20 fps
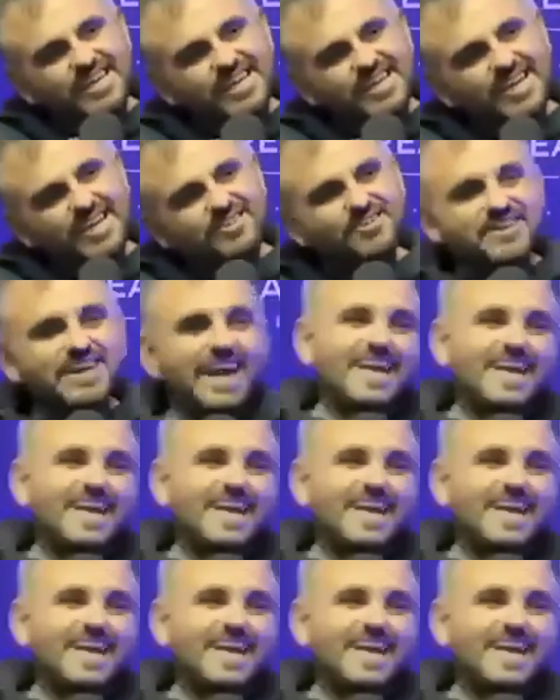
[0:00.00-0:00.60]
And you can't